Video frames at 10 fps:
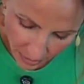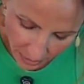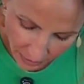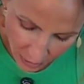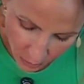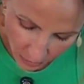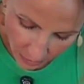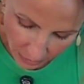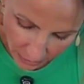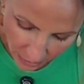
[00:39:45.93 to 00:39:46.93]
Give each one
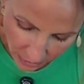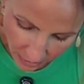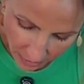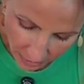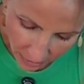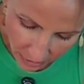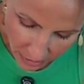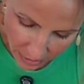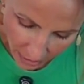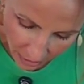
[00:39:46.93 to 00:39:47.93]
a
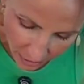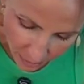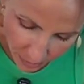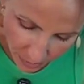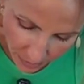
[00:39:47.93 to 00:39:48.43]
little dollop.